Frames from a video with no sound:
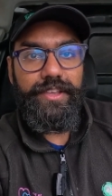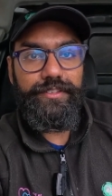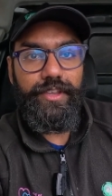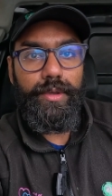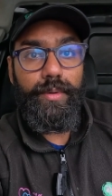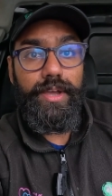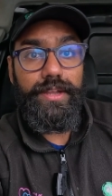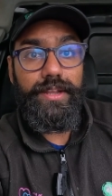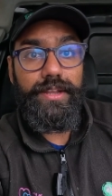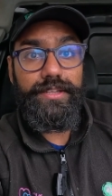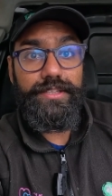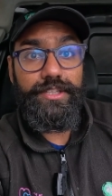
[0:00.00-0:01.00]
So
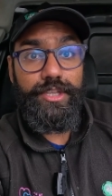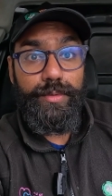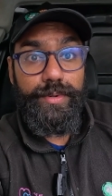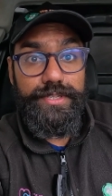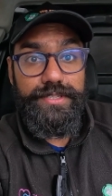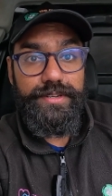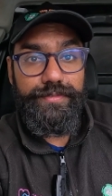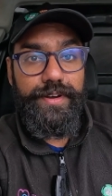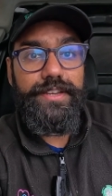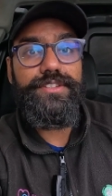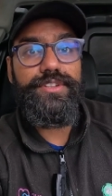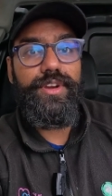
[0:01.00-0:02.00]
our newest
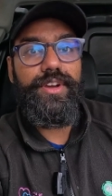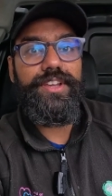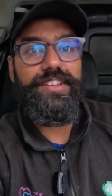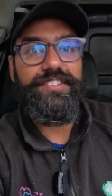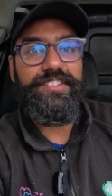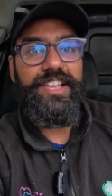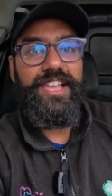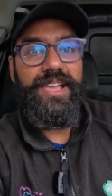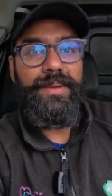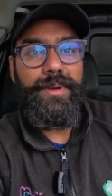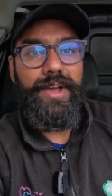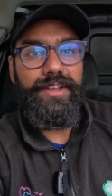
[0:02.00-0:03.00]
franchise
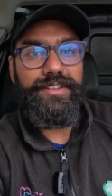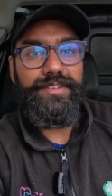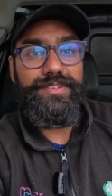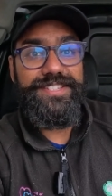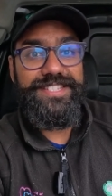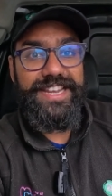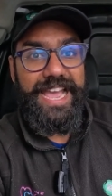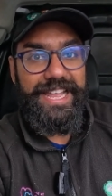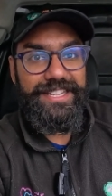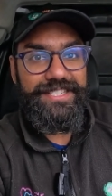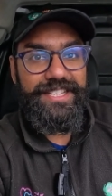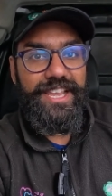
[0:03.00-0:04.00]
partner is
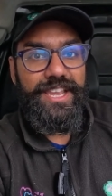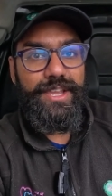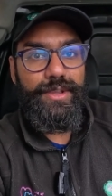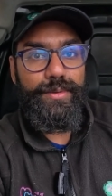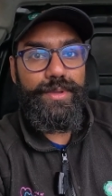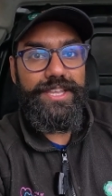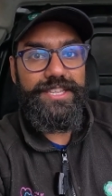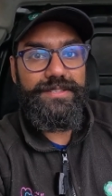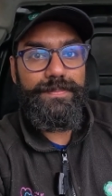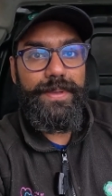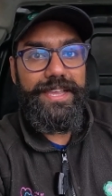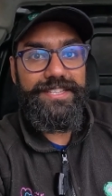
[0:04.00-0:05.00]
Nat, who is
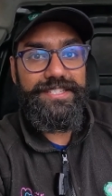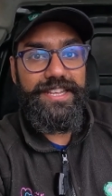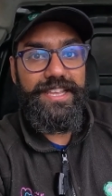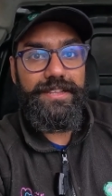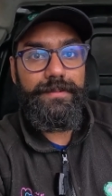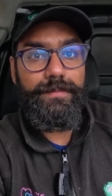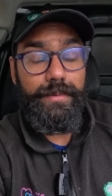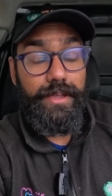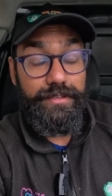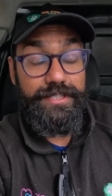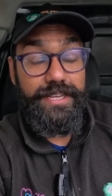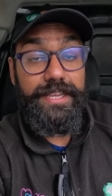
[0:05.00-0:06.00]
based in
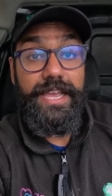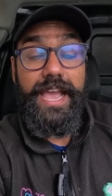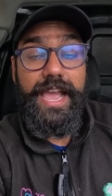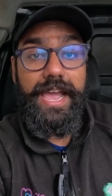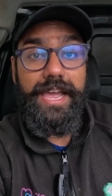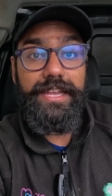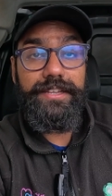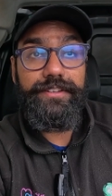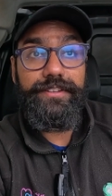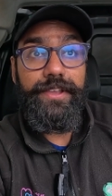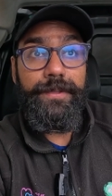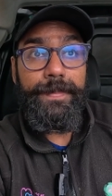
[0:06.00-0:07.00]
Barnsley
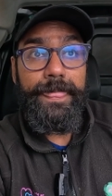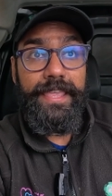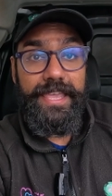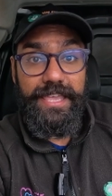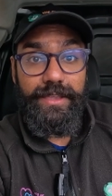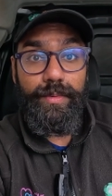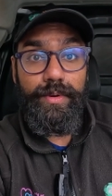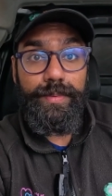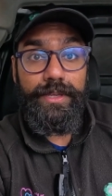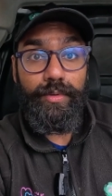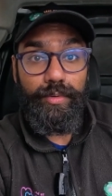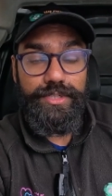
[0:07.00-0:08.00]
and he will
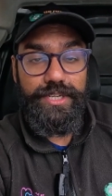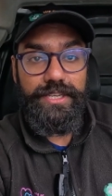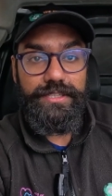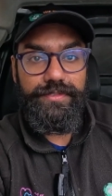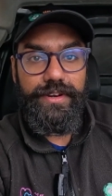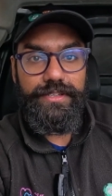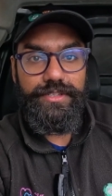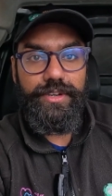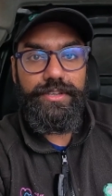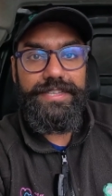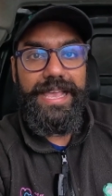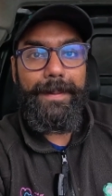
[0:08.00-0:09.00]
be launching his
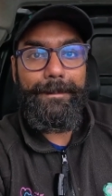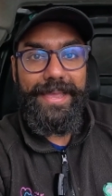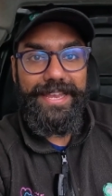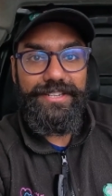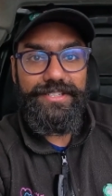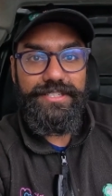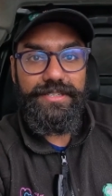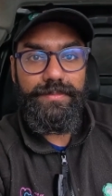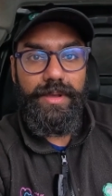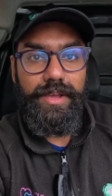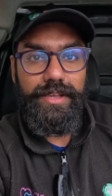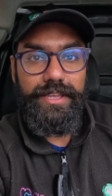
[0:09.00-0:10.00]
franchise at Penistone
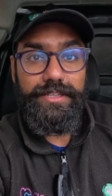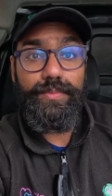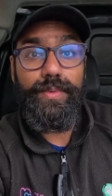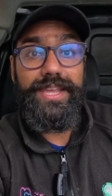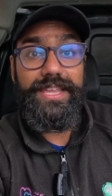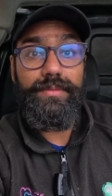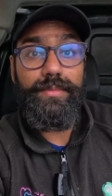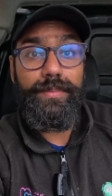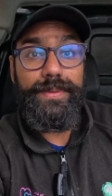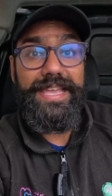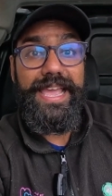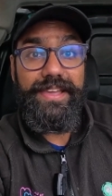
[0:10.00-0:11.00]
Market, where he will
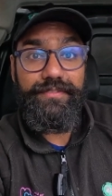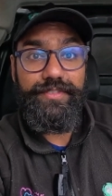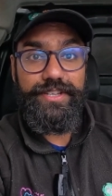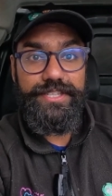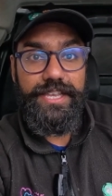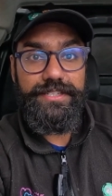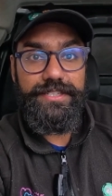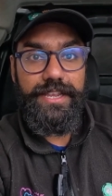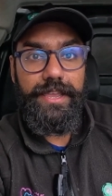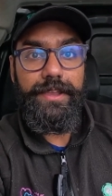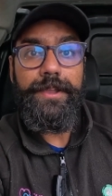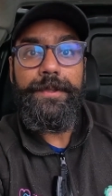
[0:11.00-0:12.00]
be every
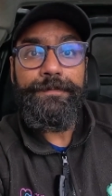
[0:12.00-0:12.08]
Saturday.